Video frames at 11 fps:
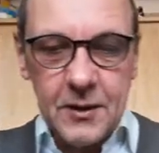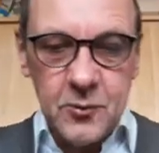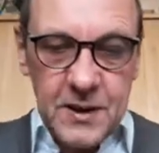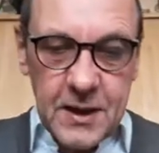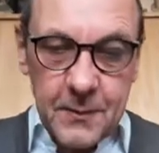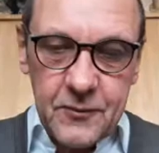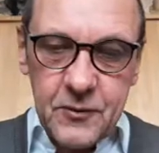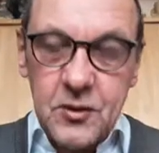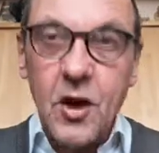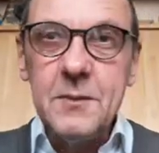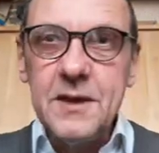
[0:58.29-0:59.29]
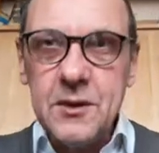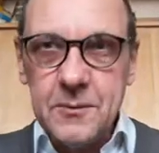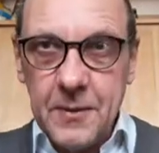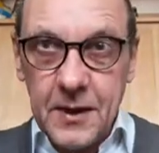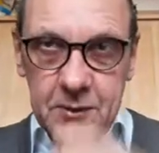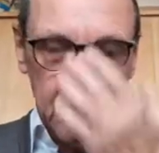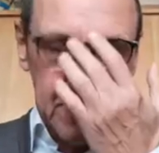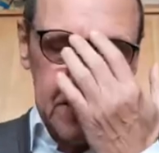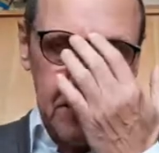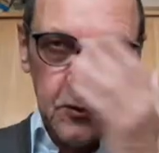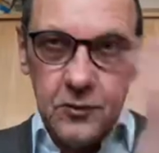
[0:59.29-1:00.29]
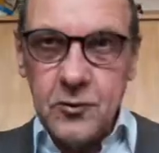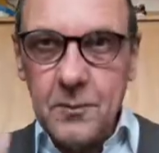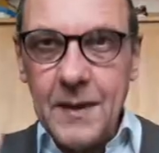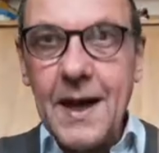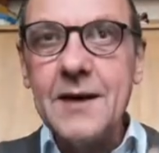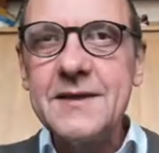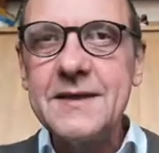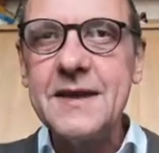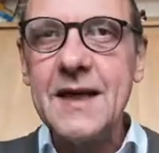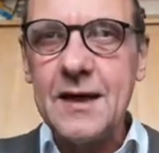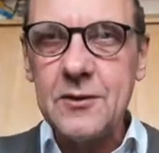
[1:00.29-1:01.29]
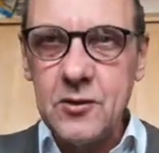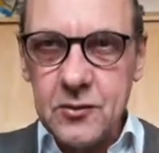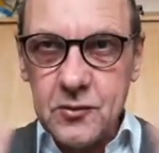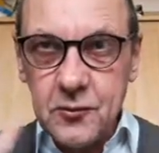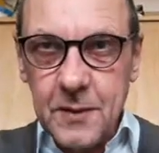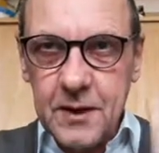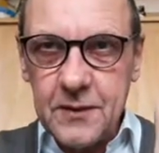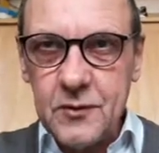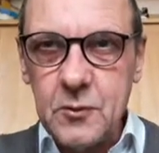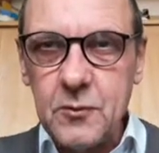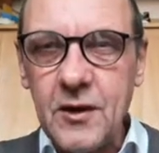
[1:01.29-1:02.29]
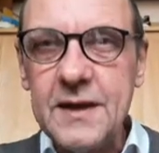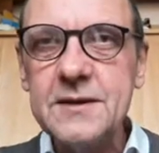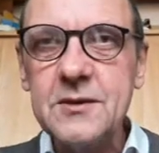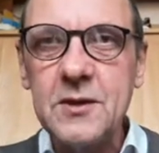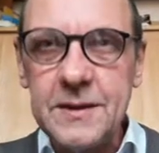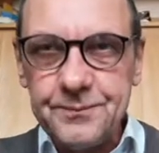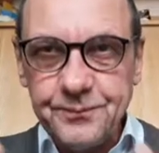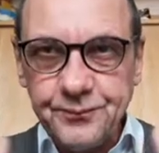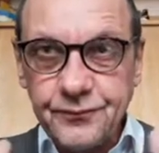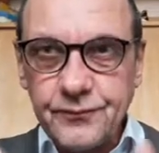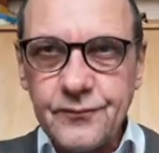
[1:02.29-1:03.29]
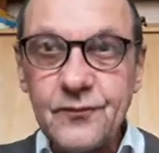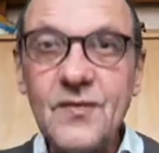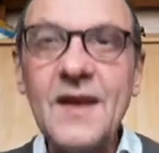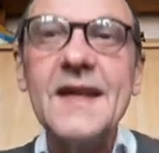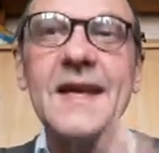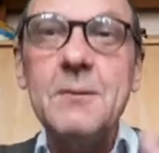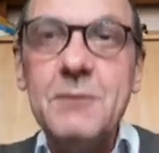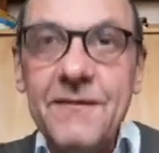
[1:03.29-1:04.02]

become a dominant part within you, to balance it out, the two parts of the brain, so they can be